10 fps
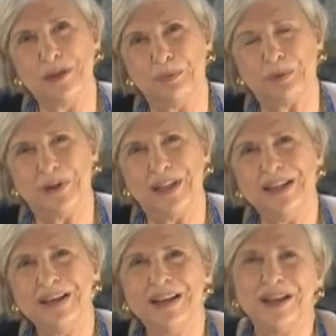Dupree,
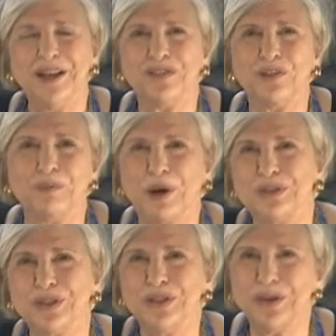here for
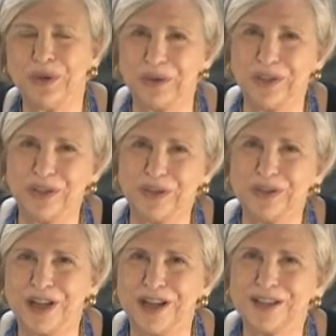
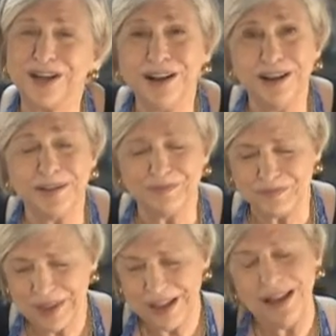postandcourier.com.
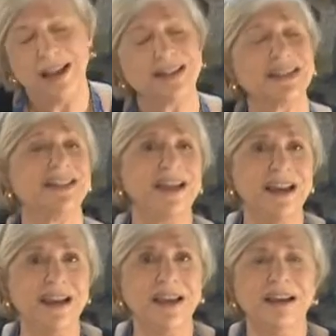
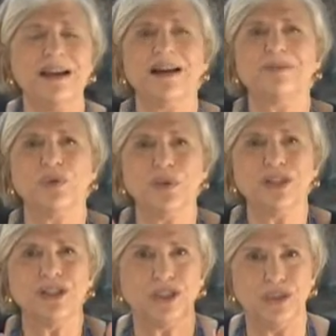Today I'm going
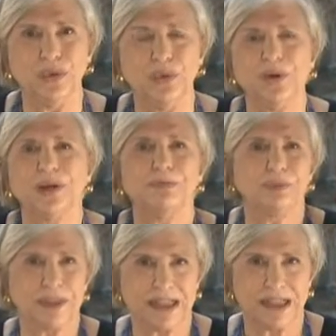to do a
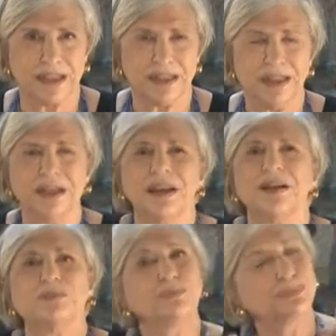brisket,
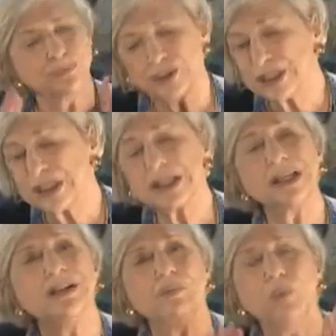just
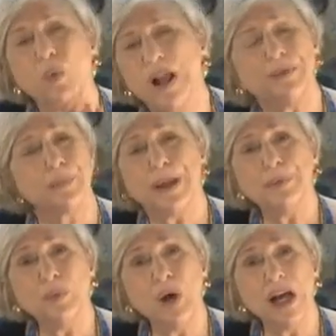in
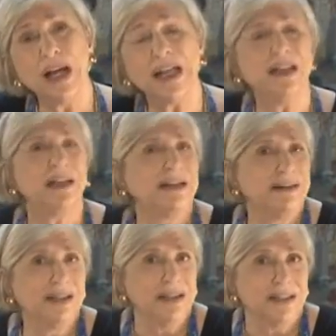red wine and
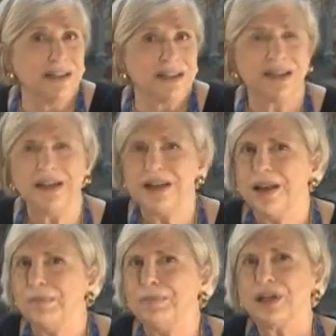onions,
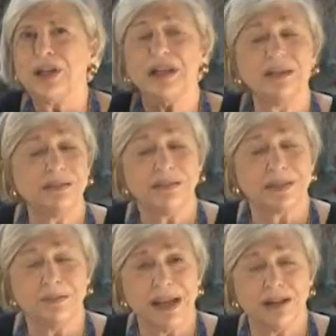and
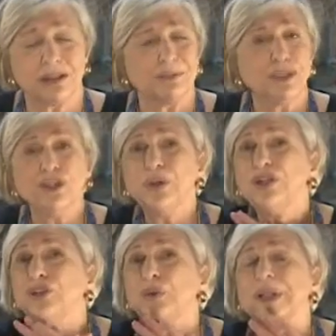tomatoes, but you
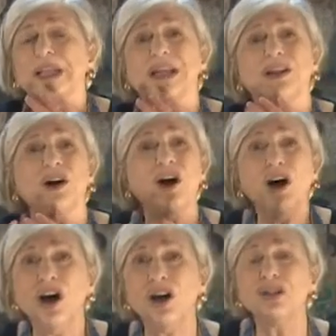can do it in
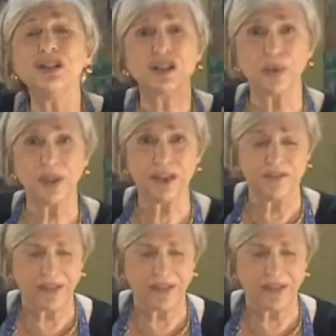all sorts of